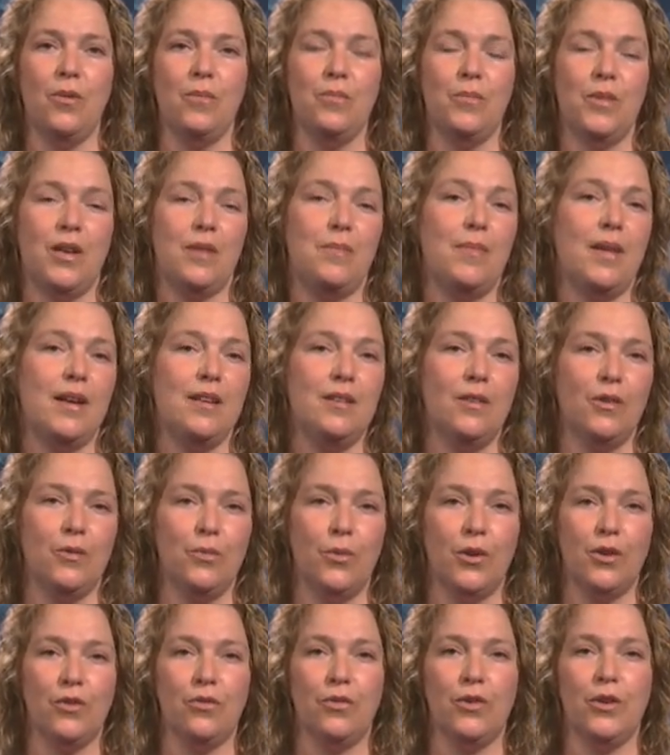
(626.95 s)
but it might not
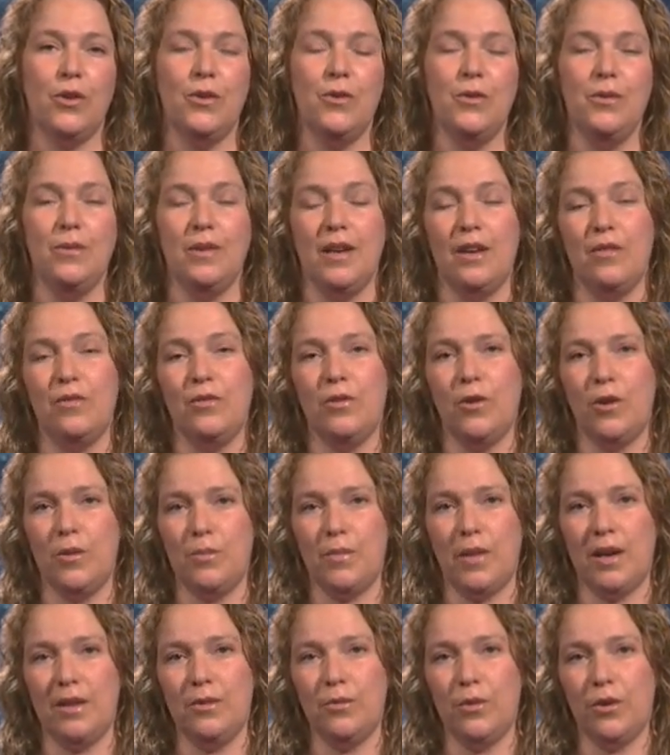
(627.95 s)
work for you, even though it
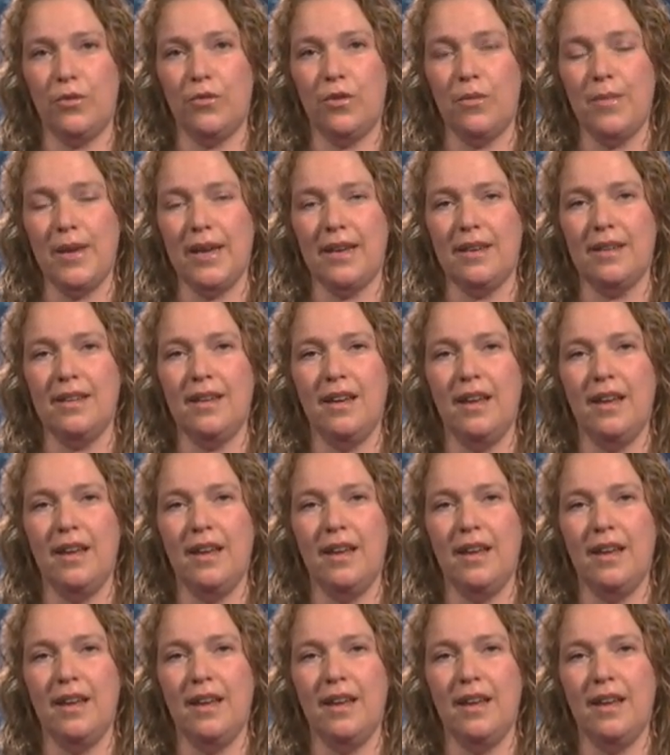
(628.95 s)
might work for me.